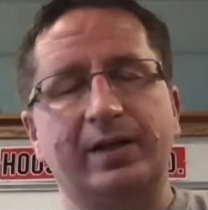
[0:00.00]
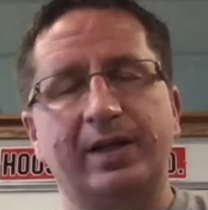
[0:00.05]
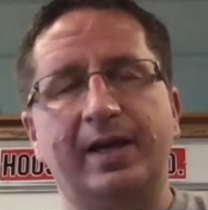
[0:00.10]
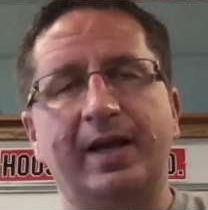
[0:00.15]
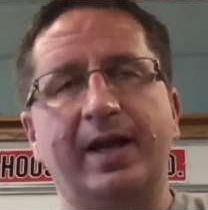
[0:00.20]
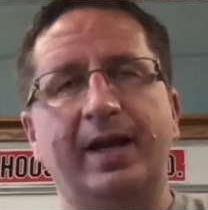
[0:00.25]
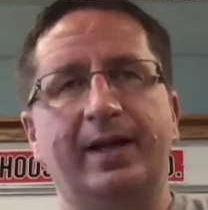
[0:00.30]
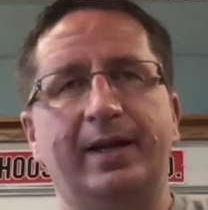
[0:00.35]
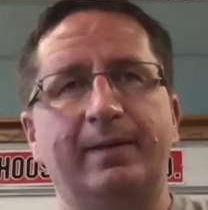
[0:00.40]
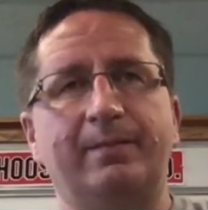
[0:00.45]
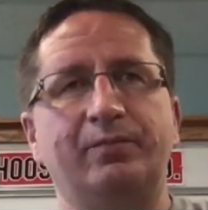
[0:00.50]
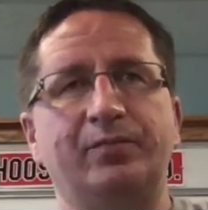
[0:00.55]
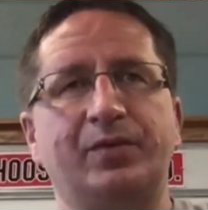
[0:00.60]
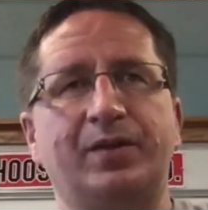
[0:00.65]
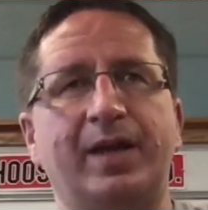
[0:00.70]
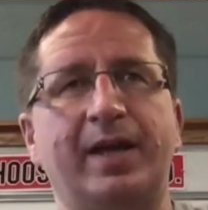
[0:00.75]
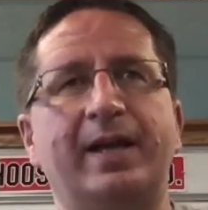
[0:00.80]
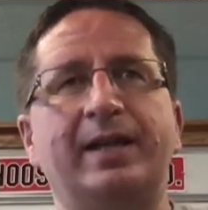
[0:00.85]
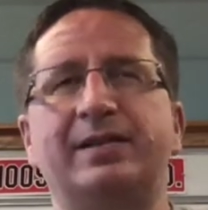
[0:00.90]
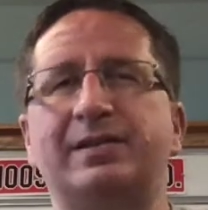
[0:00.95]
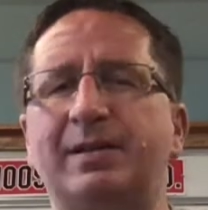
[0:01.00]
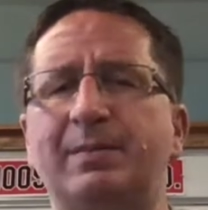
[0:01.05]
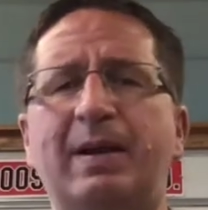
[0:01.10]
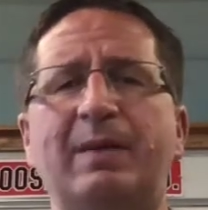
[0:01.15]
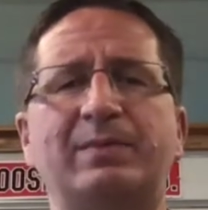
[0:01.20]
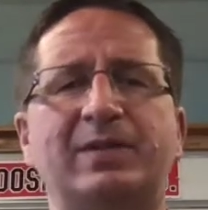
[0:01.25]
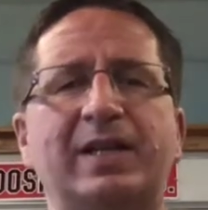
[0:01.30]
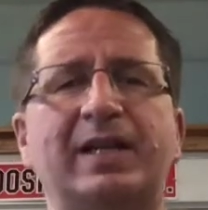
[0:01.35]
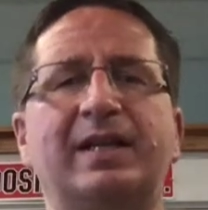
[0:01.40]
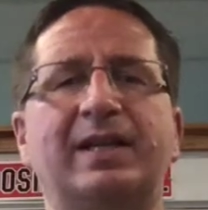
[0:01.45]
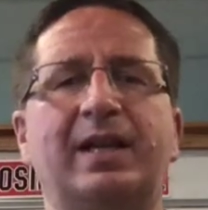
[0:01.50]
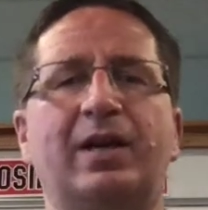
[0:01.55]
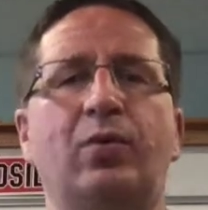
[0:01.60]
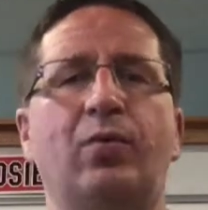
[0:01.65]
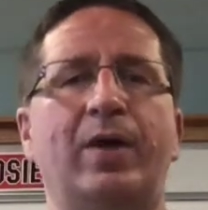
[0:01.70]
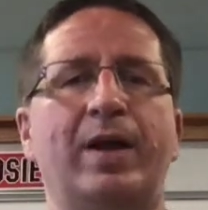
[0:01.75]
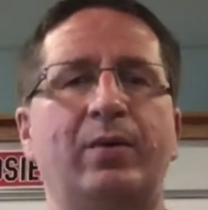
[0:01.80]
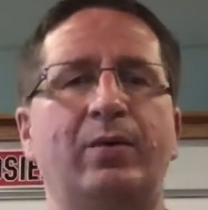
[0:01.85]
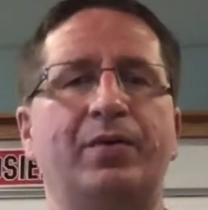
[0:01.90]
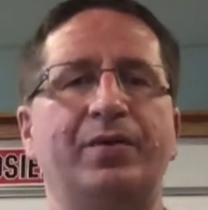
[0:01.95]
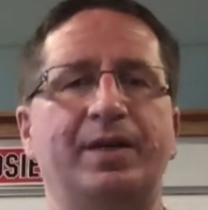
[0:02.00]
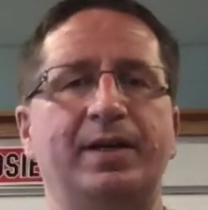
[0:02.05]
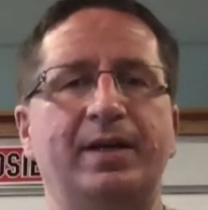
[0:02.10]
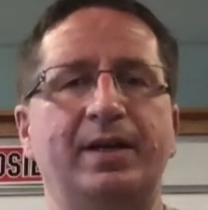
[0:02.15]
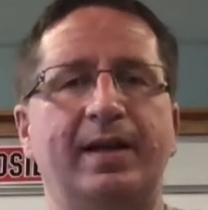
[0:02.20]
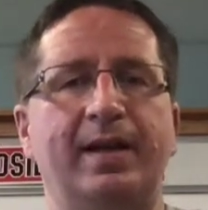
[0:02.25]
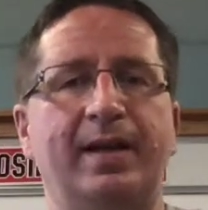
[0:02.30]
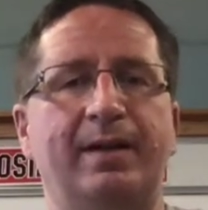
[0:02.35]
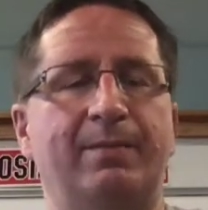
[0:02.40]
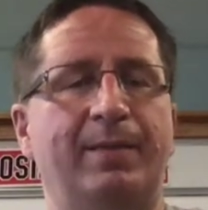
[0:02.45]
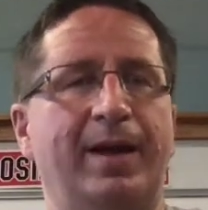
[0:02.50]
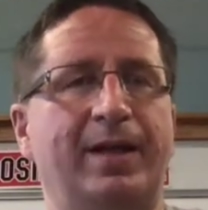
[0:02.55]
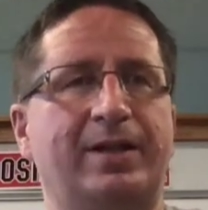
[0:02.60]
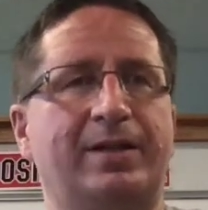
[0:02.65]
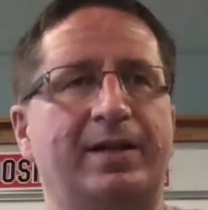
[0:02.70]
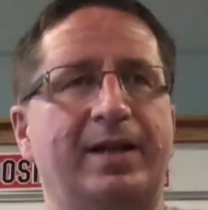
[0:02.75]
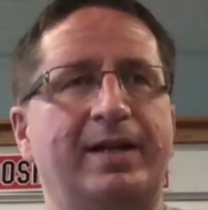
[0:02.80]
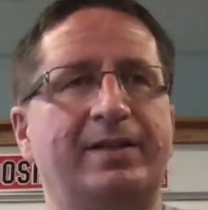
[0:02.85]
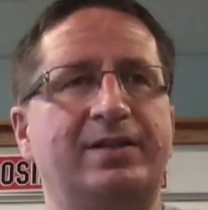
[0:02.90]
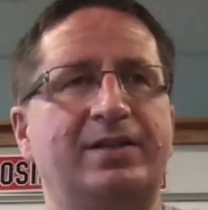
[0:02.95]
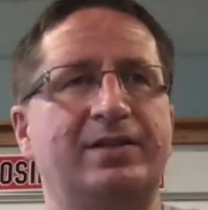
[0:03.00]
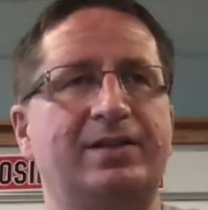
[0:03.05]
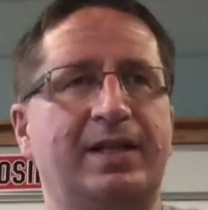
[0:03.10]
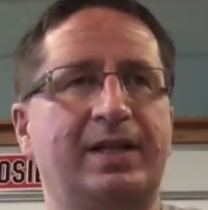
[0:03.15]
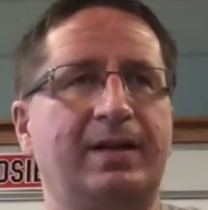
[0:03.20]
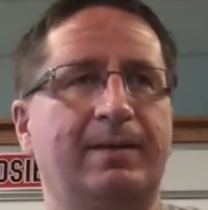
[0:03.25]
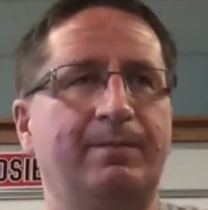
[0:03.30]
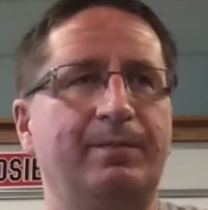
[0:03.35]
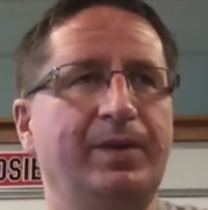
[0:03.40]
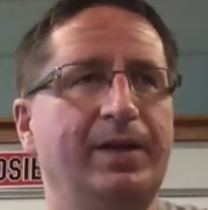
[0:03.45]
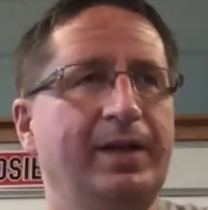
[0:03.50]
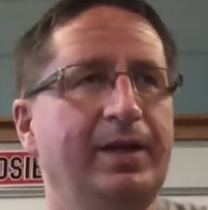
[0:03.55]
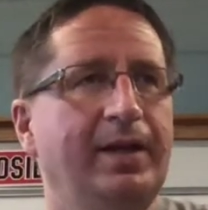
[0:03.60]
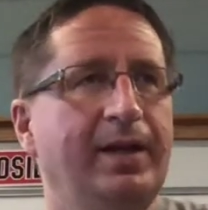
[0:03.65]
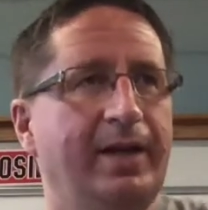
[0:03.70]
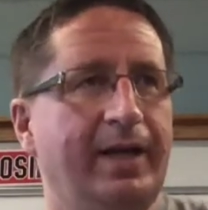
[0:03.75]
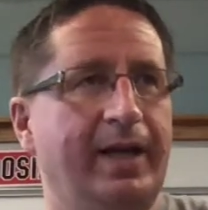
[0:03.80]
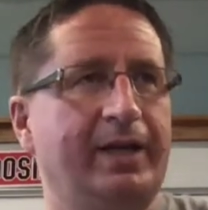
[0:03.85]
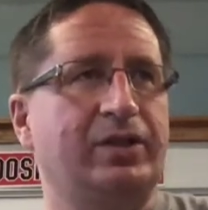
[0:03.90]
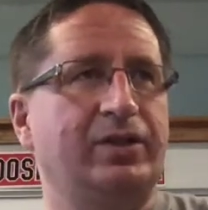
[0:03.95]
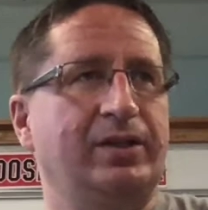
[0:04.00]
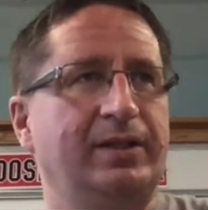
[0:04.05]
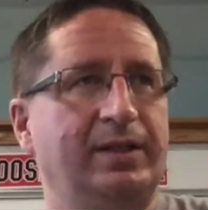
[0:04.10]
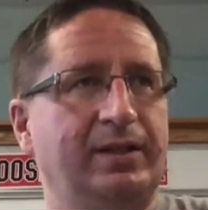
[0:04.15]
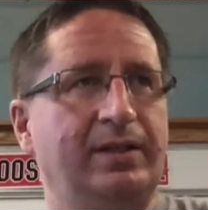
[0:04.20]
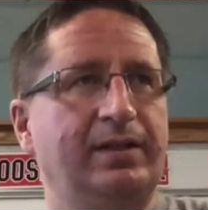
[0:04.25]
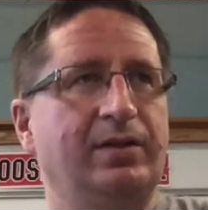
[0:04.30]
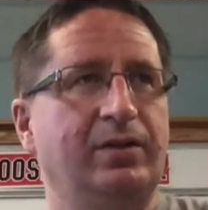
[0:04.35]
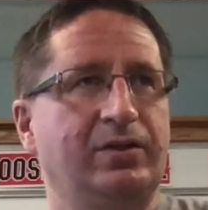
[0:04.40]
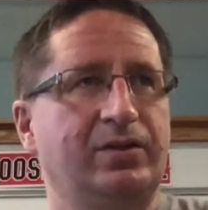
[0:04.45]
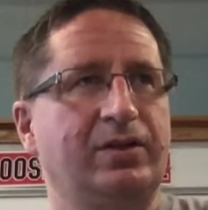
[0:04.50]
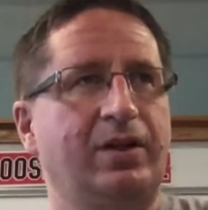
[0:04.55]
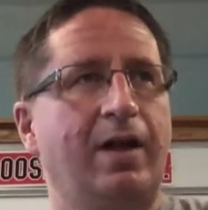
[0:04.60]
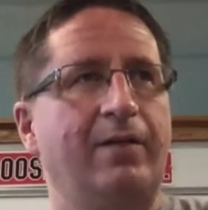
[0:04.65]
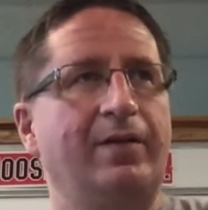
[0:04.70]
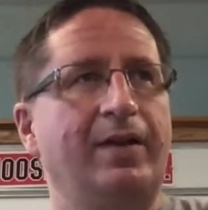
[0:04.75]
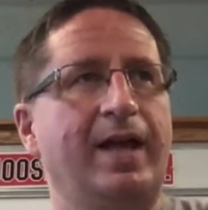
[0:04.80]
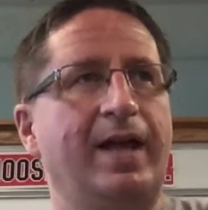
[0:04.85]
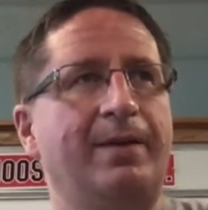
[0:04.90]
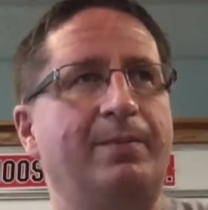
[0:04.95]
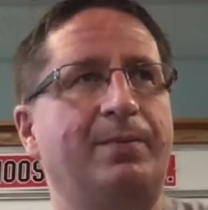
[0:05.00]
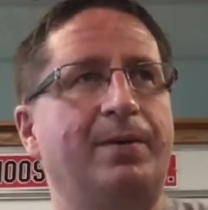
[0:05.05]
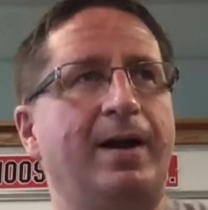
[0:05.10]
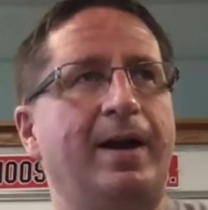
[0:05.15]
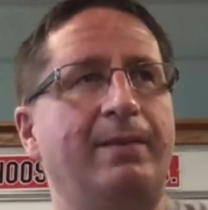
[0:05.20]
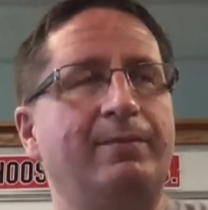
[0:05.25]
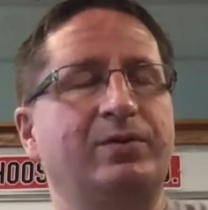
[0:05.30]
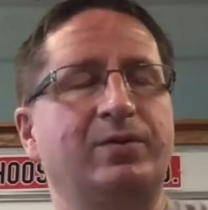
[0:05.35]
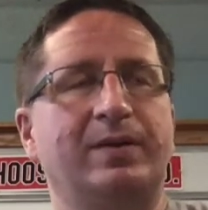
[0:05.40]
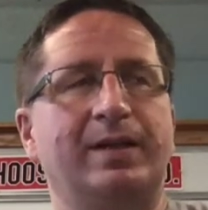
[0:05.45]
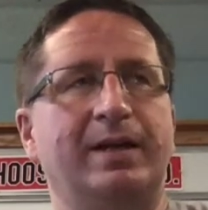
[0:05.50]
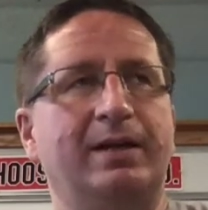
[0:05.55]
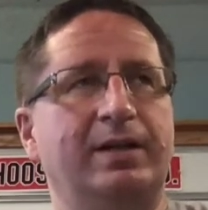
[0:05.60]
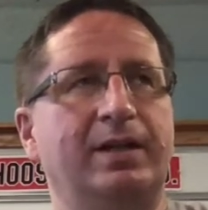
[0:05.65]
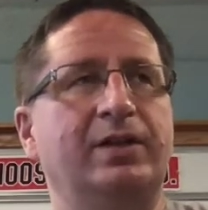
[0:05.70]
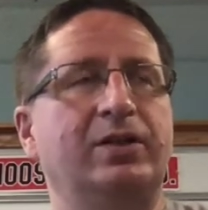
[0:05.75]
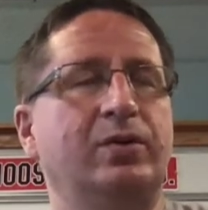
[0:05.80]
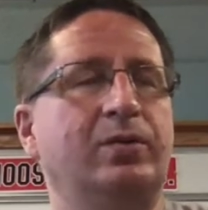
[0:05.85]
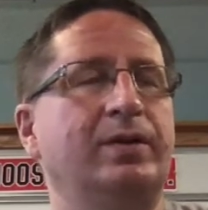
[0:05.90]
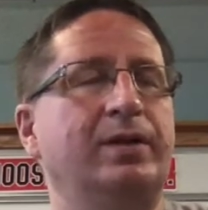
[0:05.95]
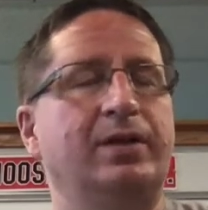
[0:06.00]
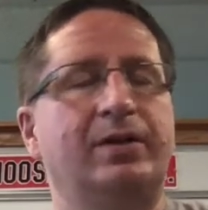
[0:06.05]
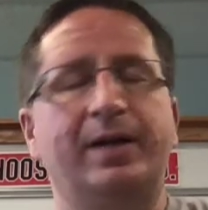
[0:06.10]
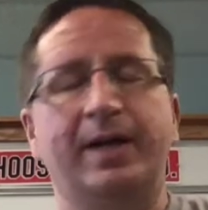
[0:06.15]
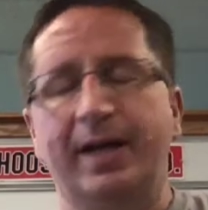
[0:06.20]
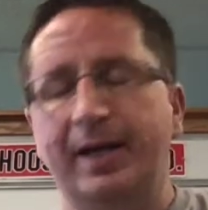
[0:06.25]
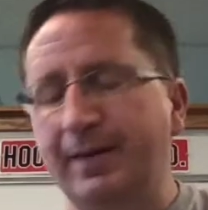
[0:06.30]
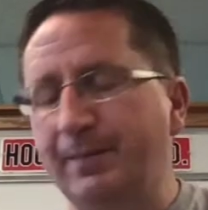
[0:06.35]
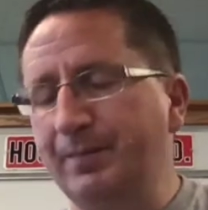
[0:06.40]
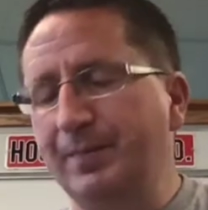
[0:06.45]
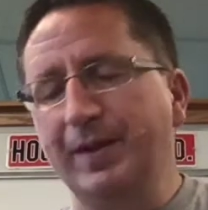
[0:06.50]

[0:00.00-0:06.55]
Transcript: They hate it. Okay, and sometimes they can get away with it in, in math classes. They can actually you know solve a lot of problems without do it in their head.